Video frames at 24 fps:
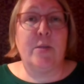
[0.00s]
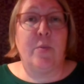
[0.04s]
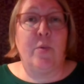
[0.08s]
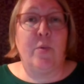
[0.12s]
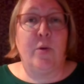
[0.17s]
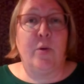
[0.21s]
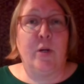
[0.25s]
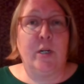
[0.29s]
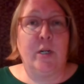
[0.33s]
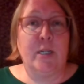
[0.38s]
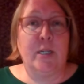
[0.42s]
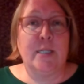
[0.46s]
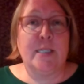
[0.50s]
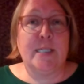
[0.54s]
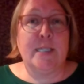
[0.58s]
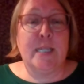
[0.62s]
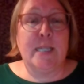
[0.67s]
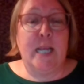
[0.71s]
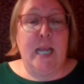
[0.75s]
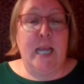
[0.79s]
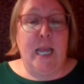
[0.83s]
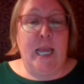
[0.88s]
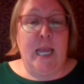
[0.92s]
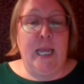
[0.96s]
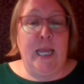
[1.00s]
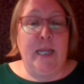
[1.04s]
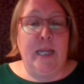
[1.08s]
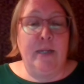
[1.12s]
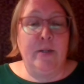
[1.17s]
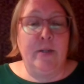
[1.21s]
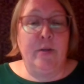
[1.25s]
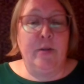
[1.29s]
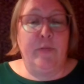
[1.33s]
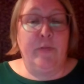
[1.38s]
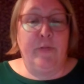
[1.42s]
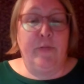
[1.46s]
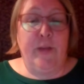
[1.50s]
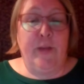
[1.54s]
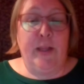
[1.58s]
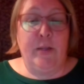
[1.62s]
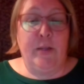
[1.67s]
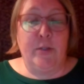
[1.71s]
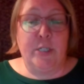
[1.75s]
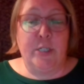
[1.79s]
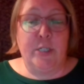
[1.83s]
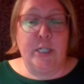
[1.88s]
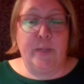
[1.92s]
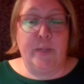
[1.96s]
awards and
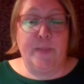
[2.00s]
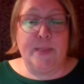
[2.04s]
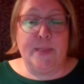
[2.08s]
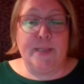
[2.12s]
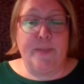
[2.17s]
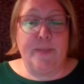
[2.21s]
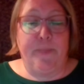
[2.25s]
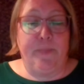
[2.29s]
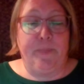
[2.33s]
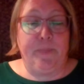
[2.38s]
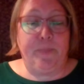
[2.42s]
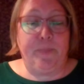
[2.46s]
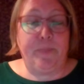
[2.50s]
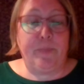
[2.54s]
fellowships.